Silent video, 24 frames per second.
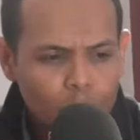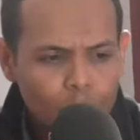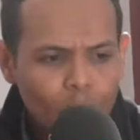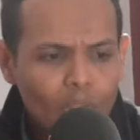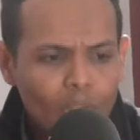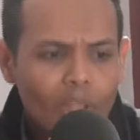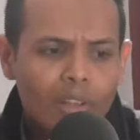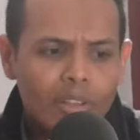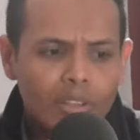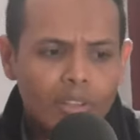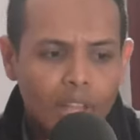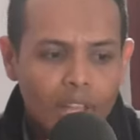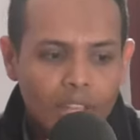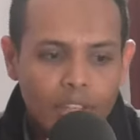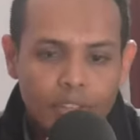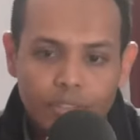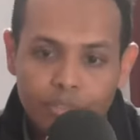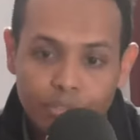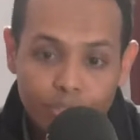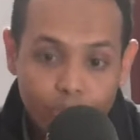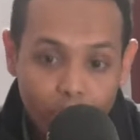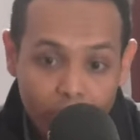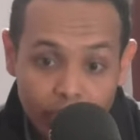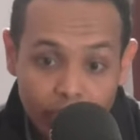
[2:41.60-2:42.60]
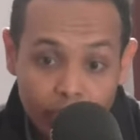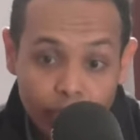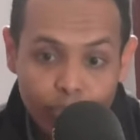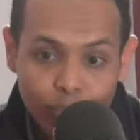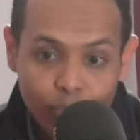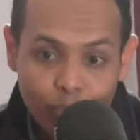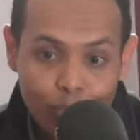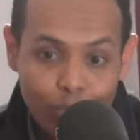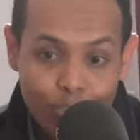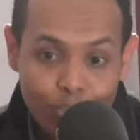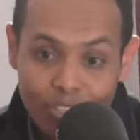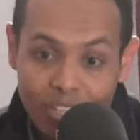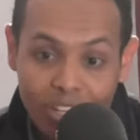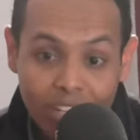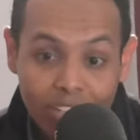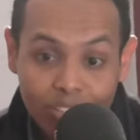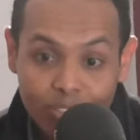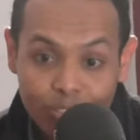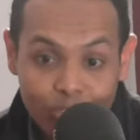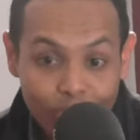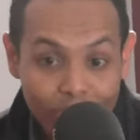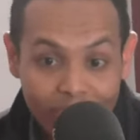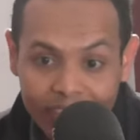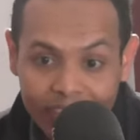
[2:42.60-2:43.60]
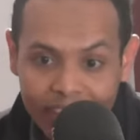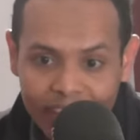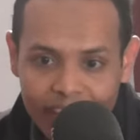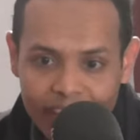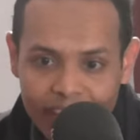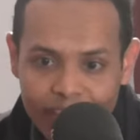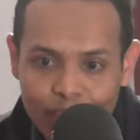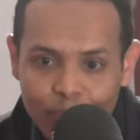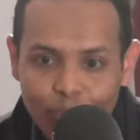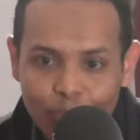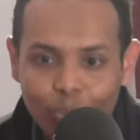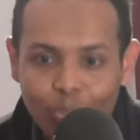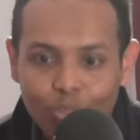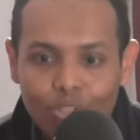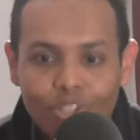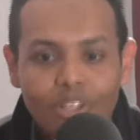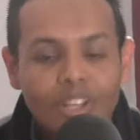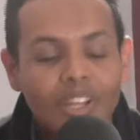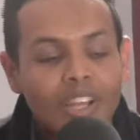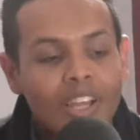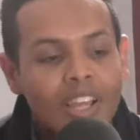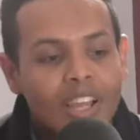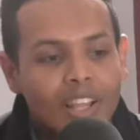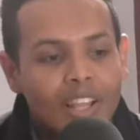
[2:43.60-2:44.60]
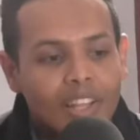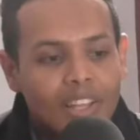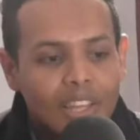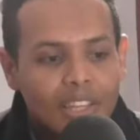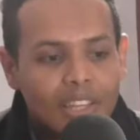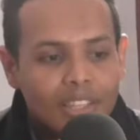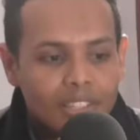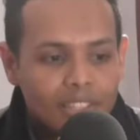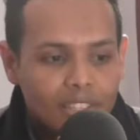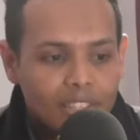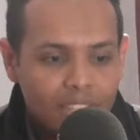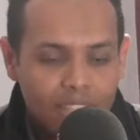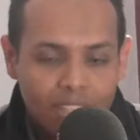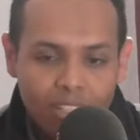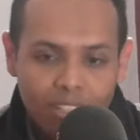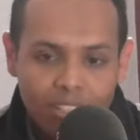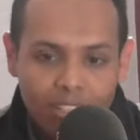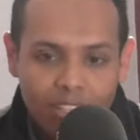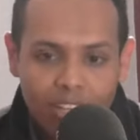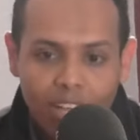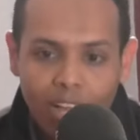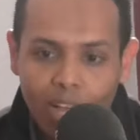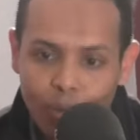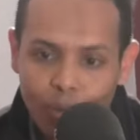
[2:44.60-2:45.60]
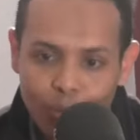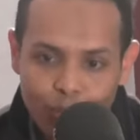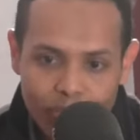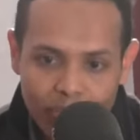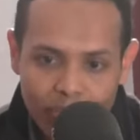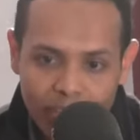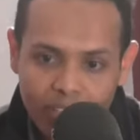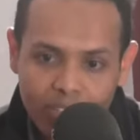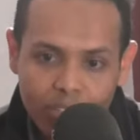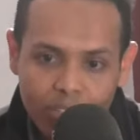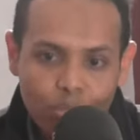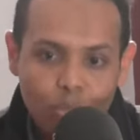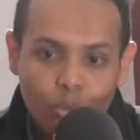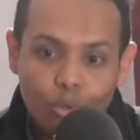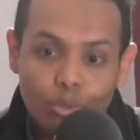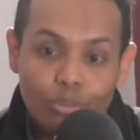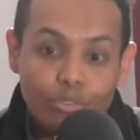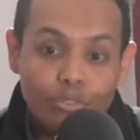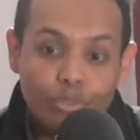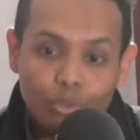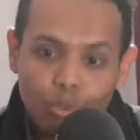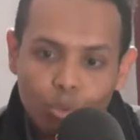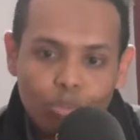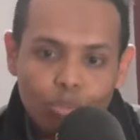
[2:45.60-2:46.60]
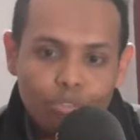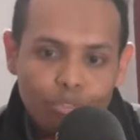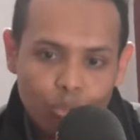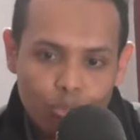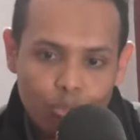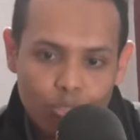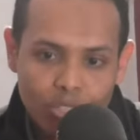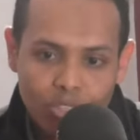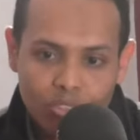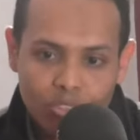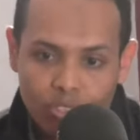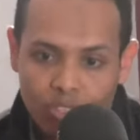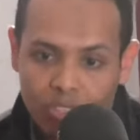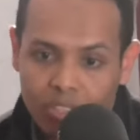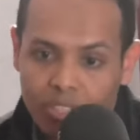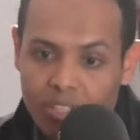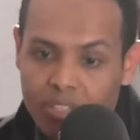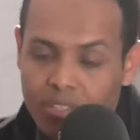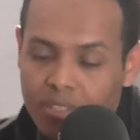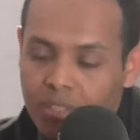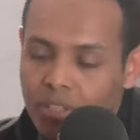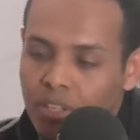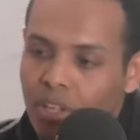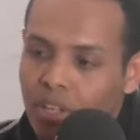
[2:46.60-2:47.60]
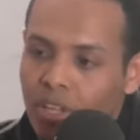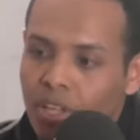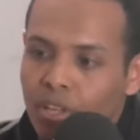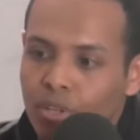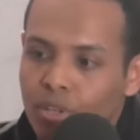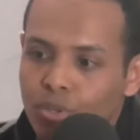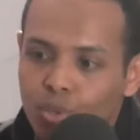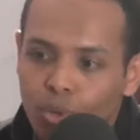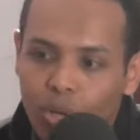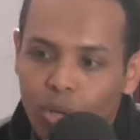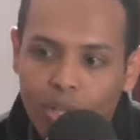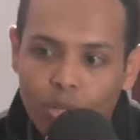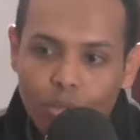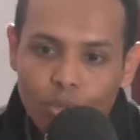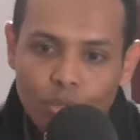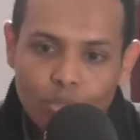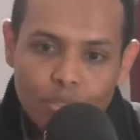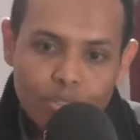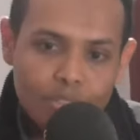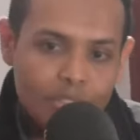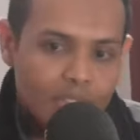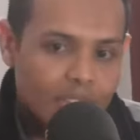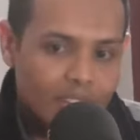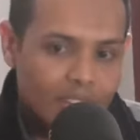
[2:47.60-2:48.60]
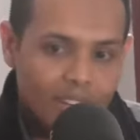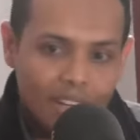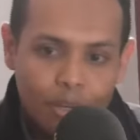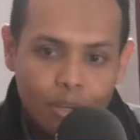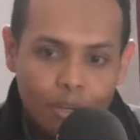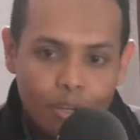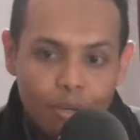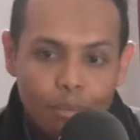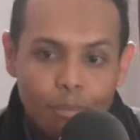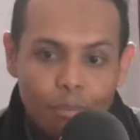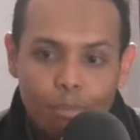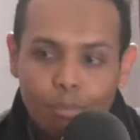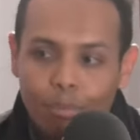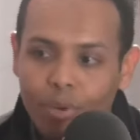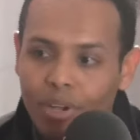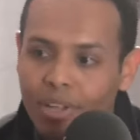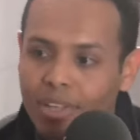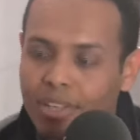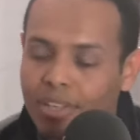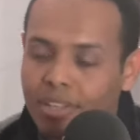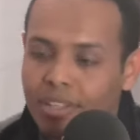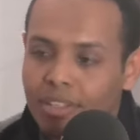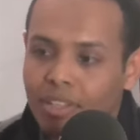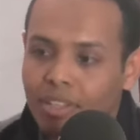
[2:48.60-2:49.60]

like fund for the trainees or like housing or food for the trainees. So I used my